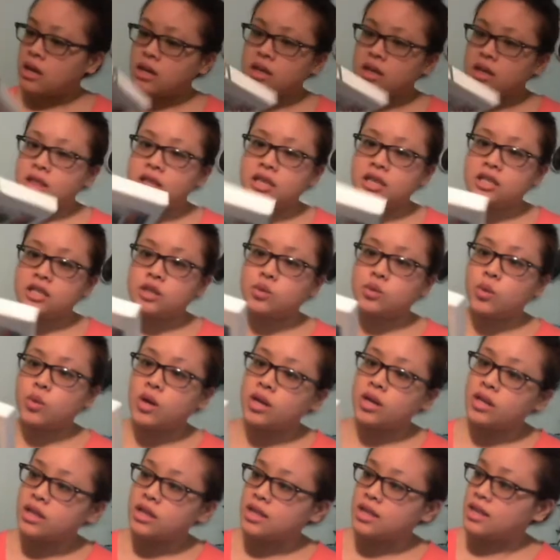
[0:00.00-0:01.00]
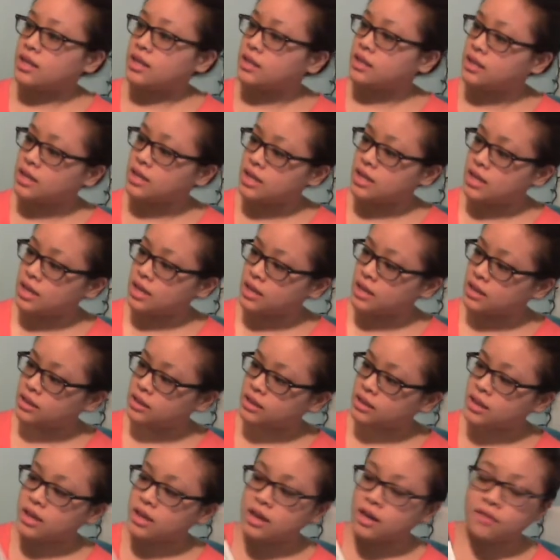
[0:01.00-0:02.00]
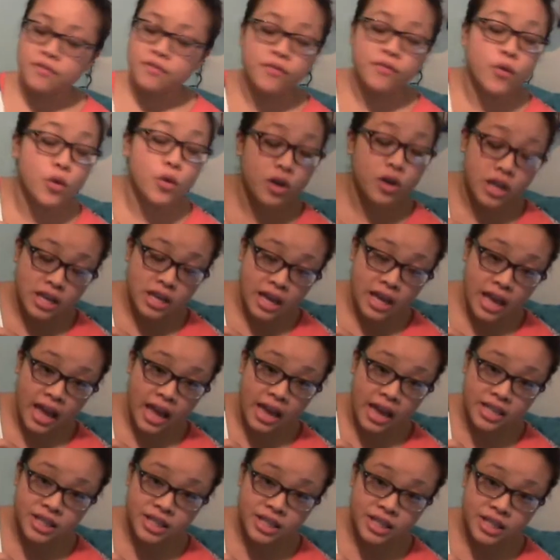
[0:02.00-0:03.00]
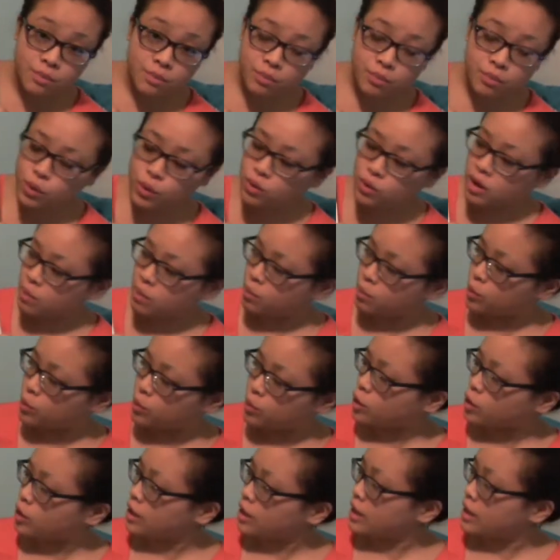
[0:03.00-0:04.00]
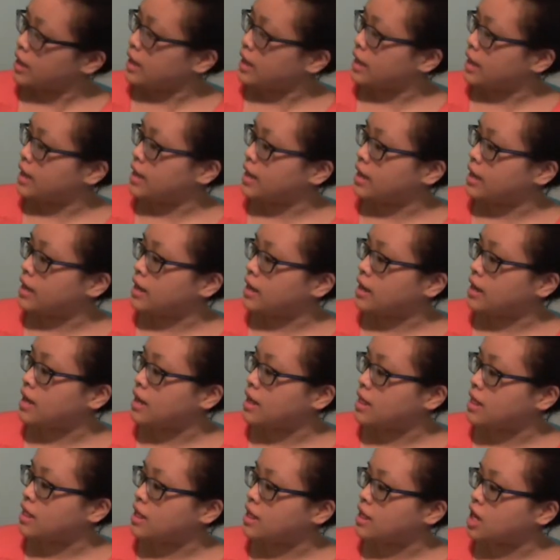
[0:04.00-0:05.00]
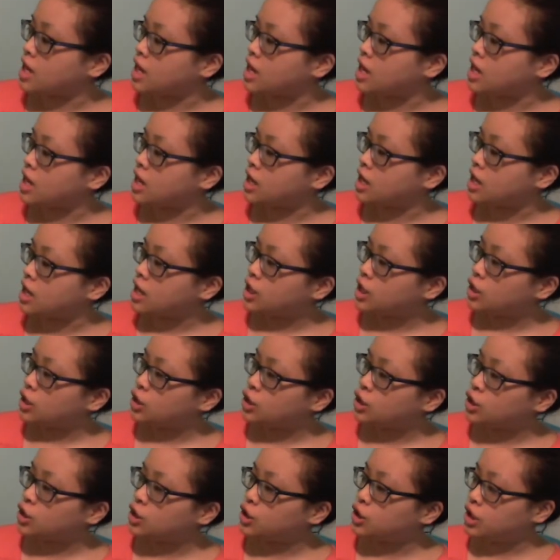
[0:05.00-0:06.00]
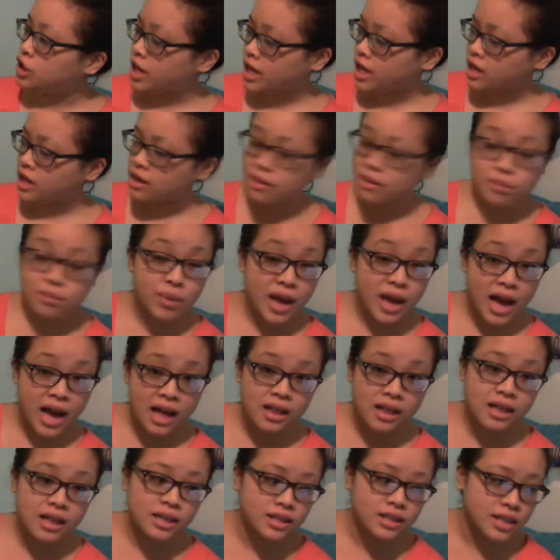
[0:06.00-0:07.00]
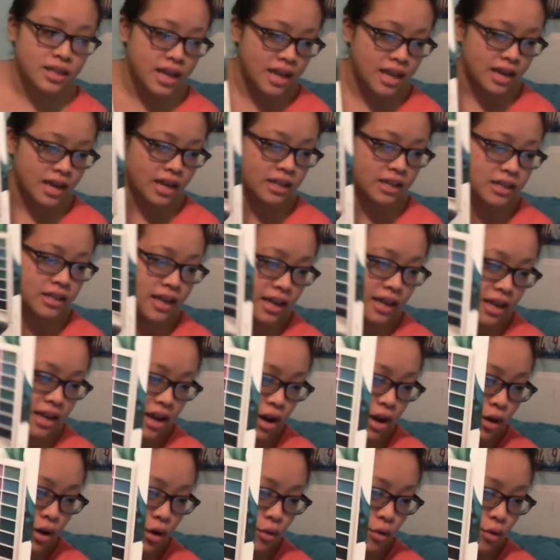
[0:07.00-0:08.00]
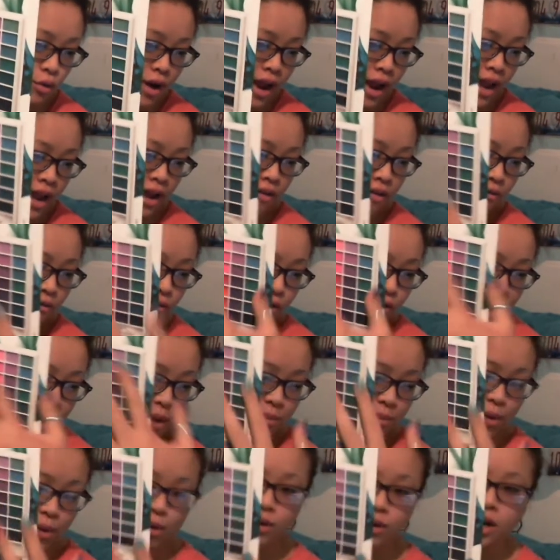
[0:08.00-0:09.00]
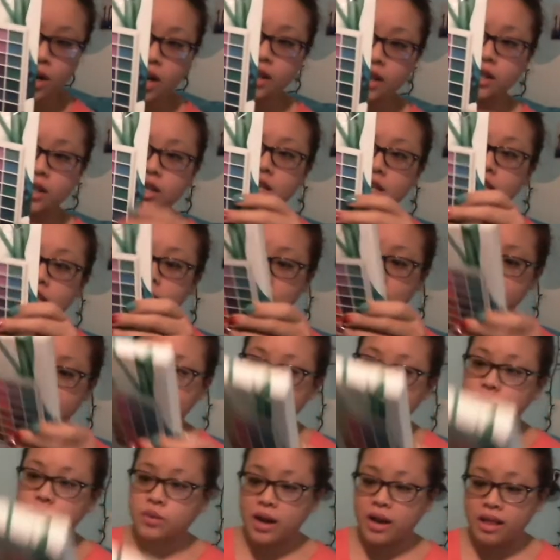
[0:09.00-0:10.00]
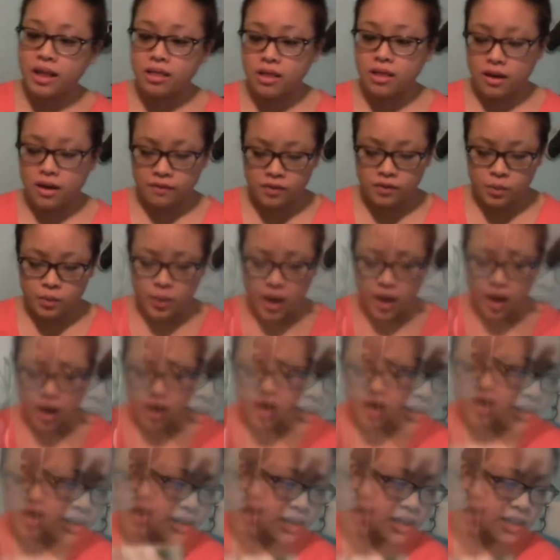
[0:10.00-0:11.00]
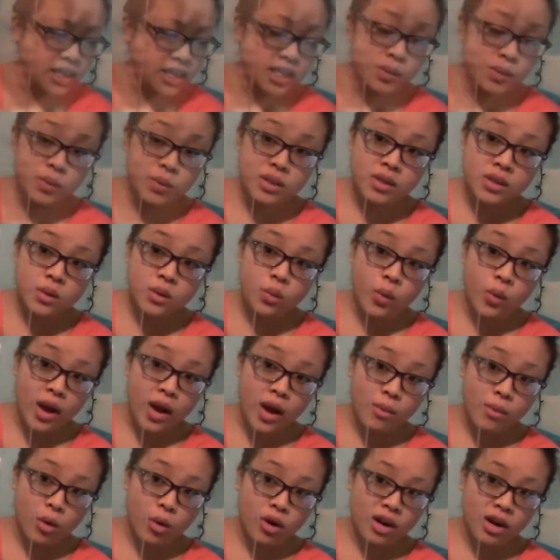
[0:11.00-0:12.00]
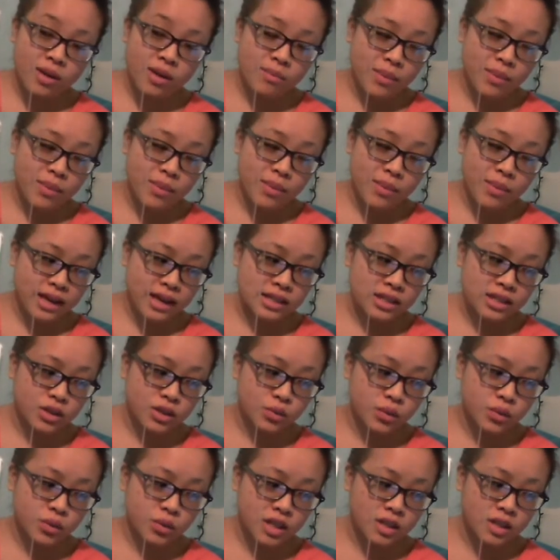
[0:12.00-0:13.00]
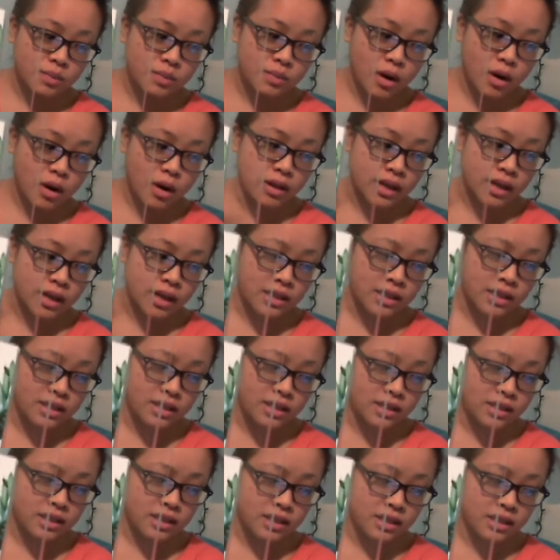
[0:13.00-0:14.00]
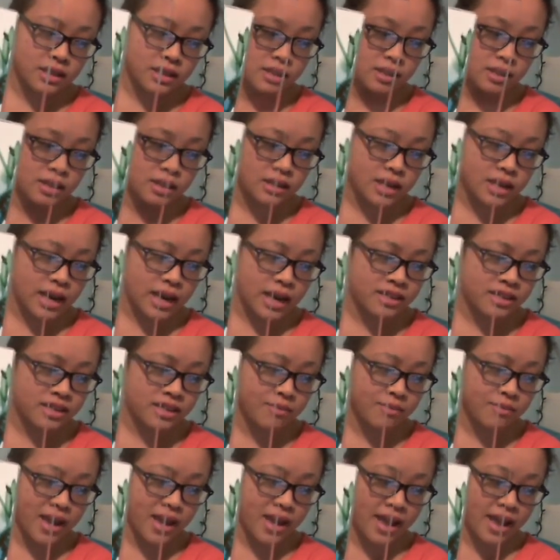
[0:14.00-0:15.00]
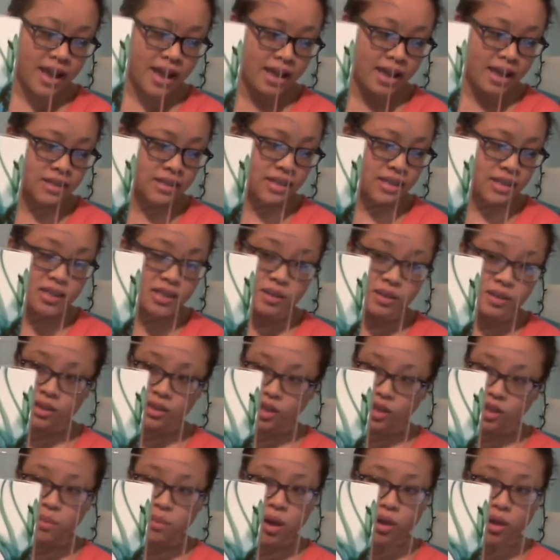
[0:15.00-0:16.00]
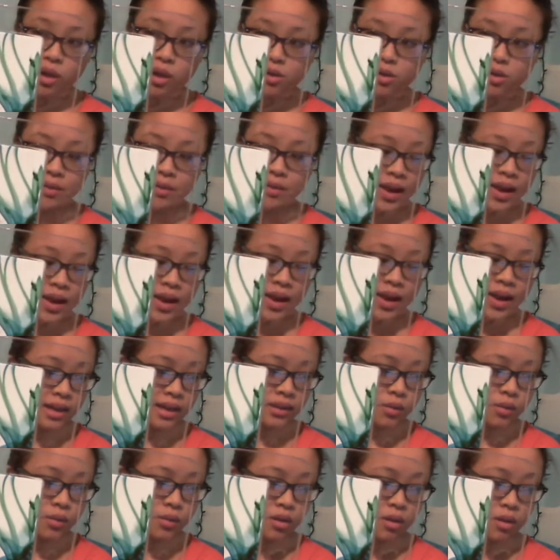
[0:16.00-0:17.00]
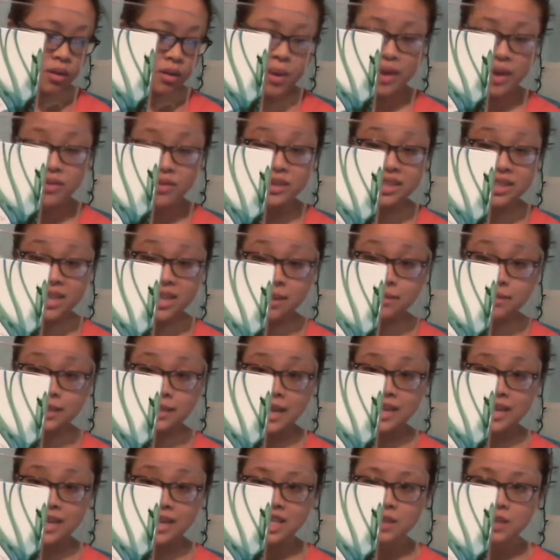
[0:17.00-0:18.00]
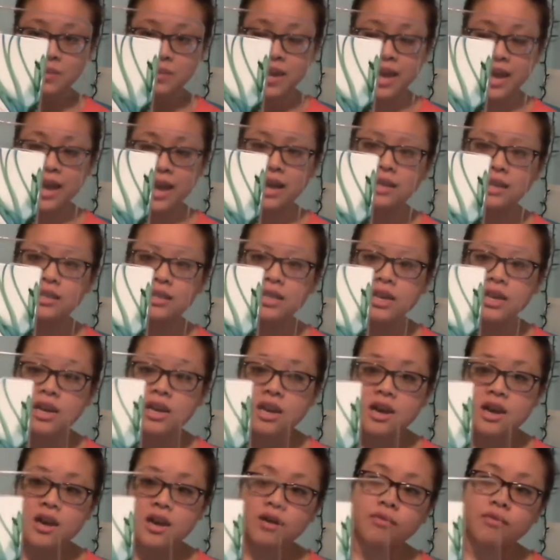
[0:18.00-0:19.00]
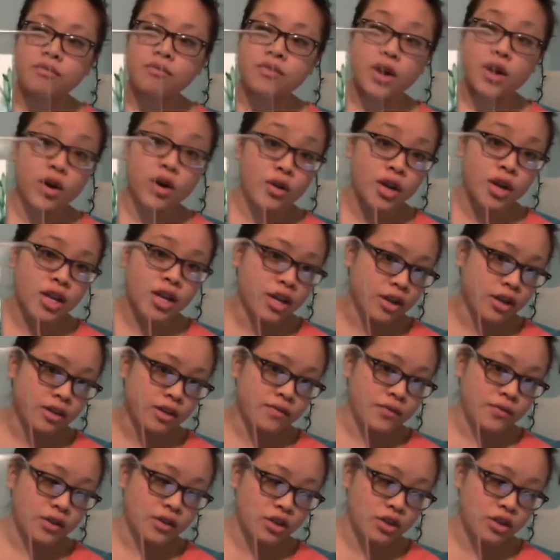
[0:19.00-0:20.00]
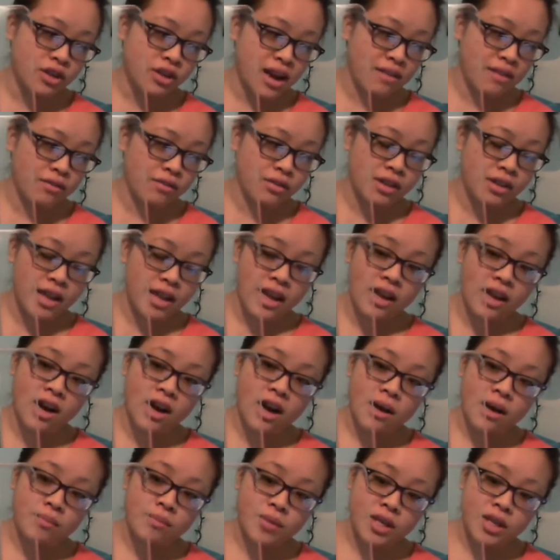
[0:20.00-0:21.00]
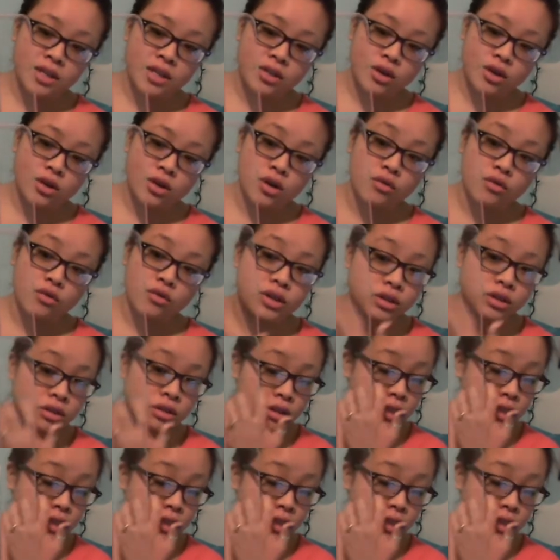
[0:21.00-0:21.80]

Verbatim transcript: this one. This is the 48 Beauty Book in the Chic palette, and it's like an array of rainbow colors, and that's what I loved about it. These ones are way more compact. It's really small. Like, this is the size of my hand. It's smaller than my hand, or about the same size as my hand. Very good for traveling. These are originally